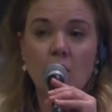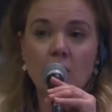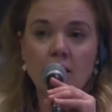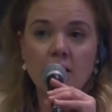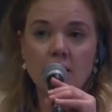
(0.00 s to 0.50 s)

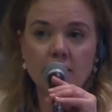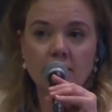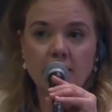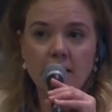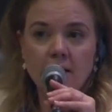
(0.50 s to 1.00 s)
Earlier
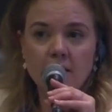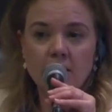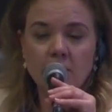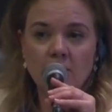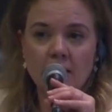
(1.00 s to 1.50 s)
this year,
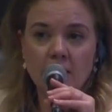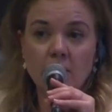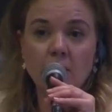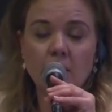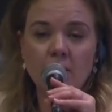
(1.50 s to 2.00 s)
the UN
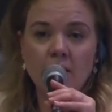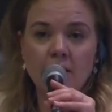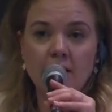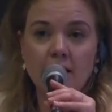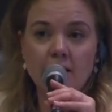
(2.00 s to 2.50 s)

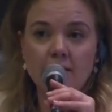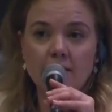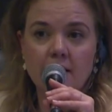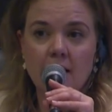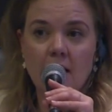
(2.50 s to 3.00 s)
concluded
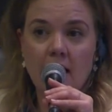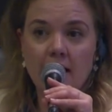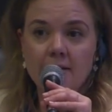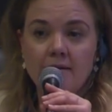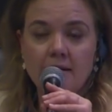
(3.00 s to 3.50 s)
its
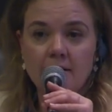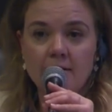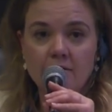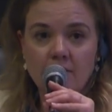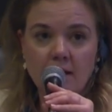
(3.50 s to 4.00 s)
High
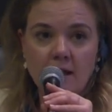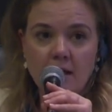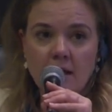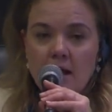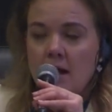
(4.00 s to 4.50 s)
Seas Treaty.